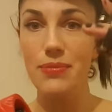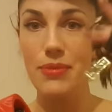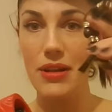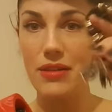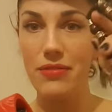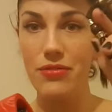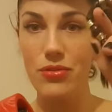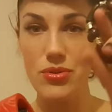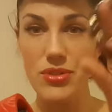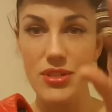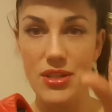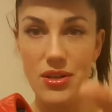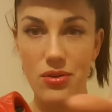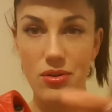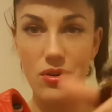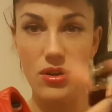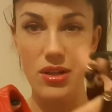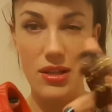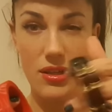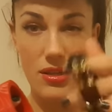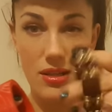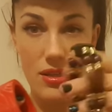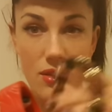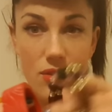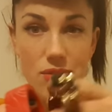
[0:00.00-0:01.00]
but I've also
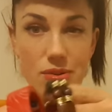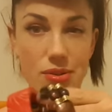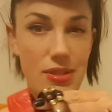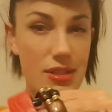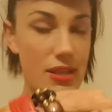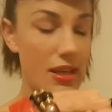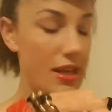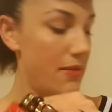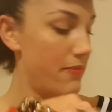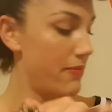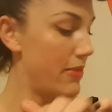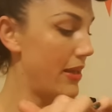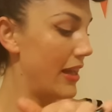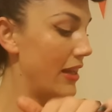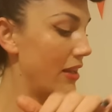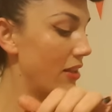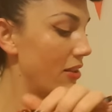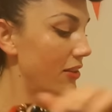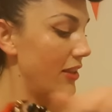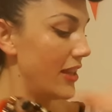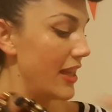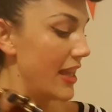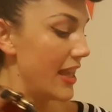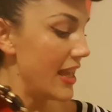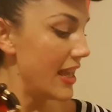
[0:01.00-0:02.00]
got a lucite
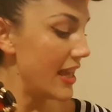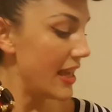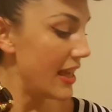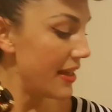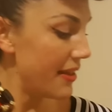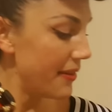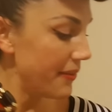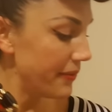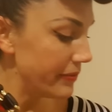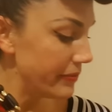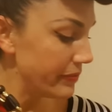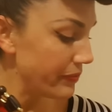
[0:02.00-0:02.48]
bangle here,